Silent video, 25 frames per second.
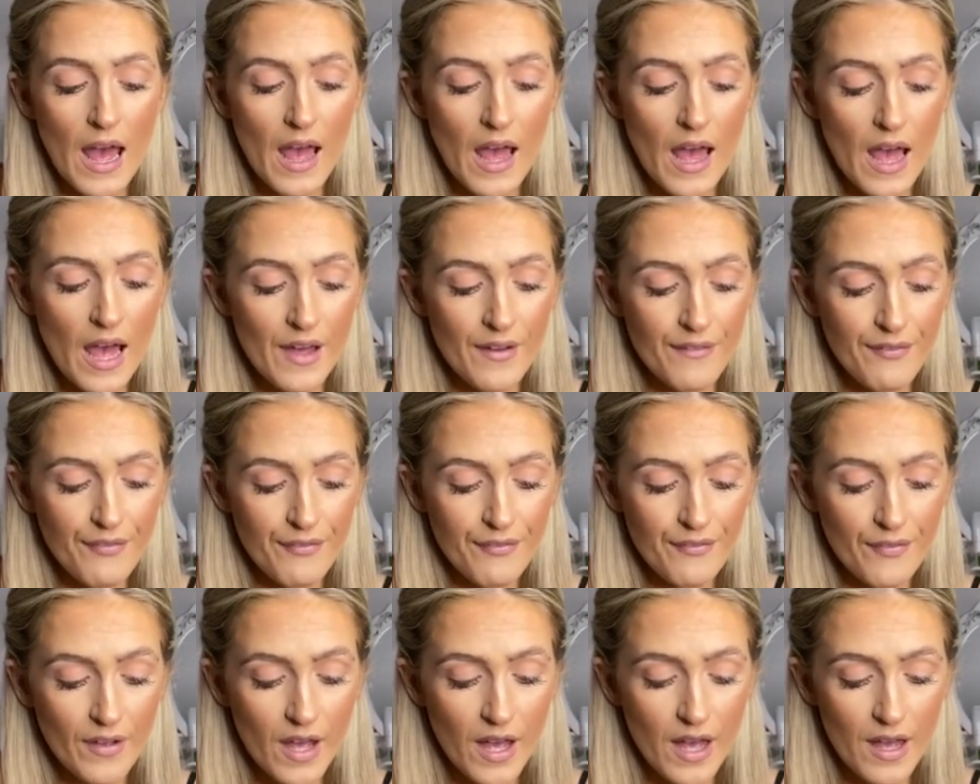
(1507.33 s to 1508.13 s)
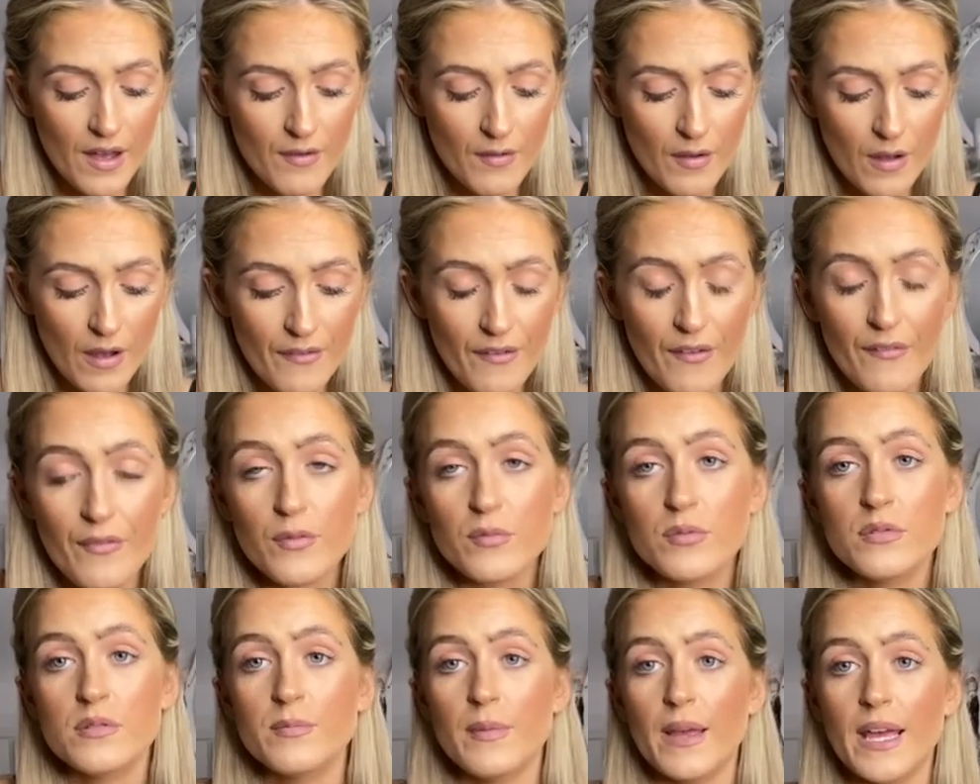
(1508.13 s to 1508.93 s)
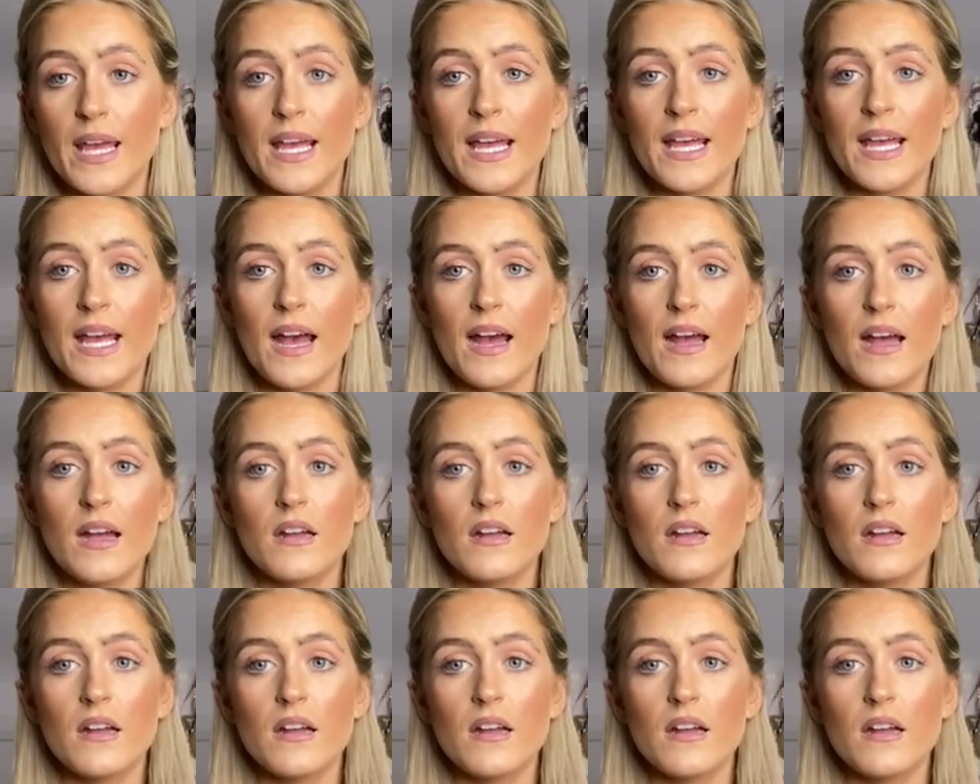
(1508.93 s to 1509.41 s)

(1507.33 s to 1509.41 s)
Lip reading: if it was me,